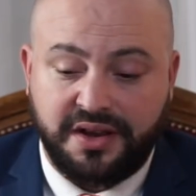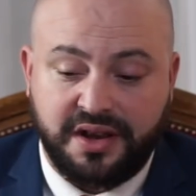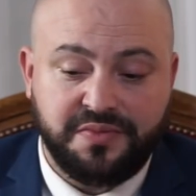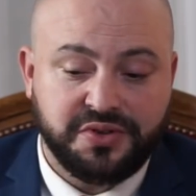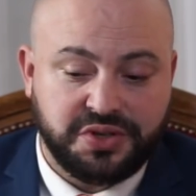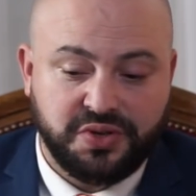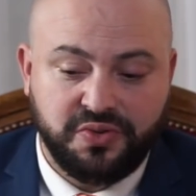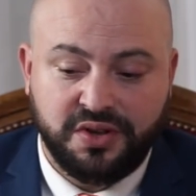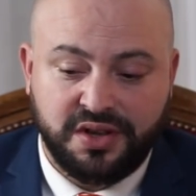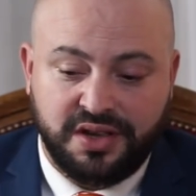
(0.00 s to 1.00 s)
By neighbors
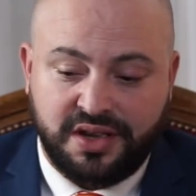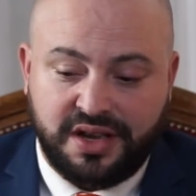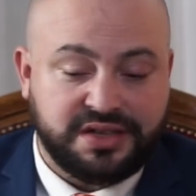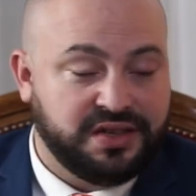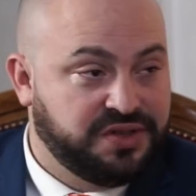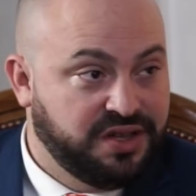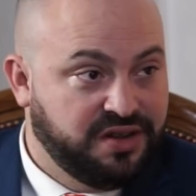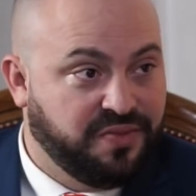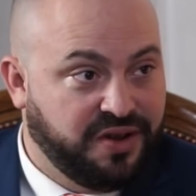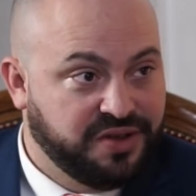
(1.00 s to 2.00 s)
who, as they've said
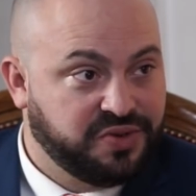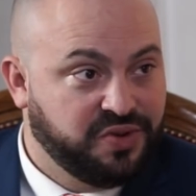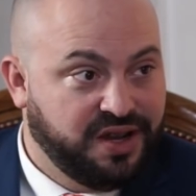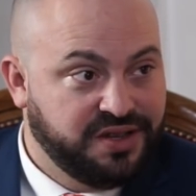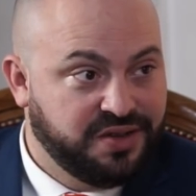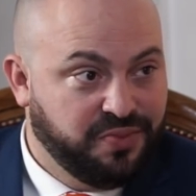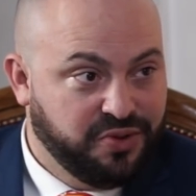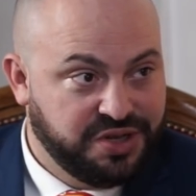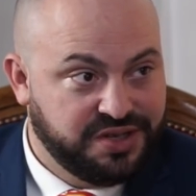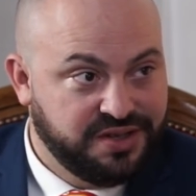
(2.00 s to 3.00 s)
in the past, would like to
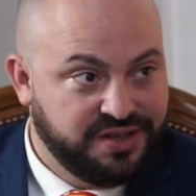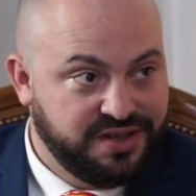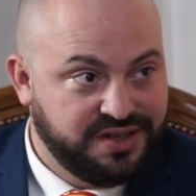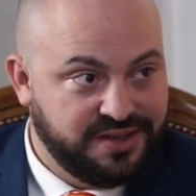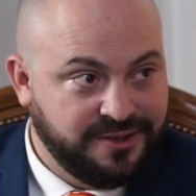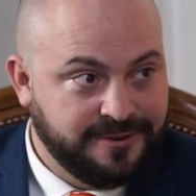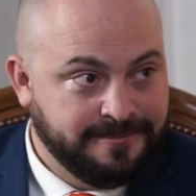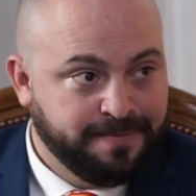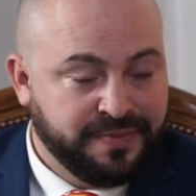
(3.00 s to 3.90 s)
push us into the sea.